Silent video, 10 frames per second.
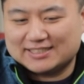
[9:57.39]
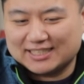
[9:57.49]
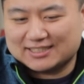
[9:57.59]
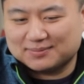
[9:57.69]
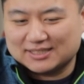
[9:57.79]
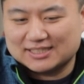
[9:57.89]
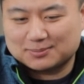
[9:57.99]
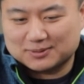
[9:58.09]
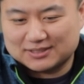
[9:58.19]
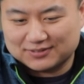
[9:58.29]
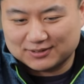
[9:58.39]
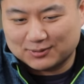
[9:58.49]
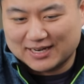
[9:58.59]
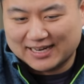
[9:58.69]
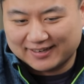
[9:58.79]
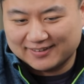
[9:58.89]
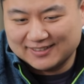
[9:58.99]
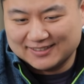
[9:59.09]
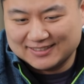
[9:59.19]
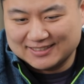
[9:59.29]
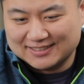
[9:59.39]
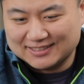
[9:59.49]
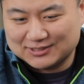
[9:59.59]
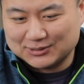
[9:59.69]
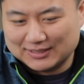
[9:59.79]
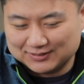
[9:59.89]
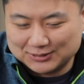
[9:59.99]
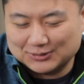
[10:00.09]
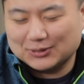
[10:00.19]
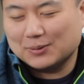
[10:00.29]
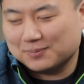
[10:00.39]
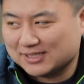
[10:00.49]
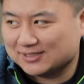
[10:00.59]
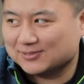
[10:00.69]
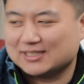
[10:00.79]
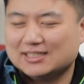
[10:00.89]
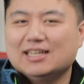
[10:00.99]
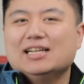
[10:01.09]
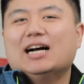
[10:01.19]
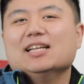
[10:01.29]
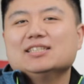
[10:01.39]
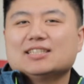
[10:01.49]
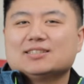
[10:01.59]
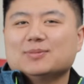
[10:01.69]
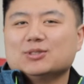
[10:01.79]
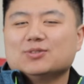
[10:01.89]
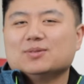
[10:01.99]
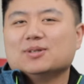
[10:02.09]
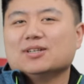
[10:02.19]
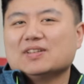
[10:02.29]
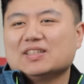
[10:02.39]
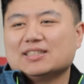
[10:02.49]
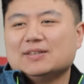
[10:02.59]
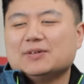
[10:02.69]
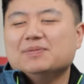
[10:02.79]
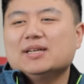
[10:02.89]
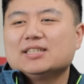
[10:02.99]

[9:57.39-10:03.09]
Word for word: need to check them in this specific way so it gives you the opening to win i think that's the most fun part of the game and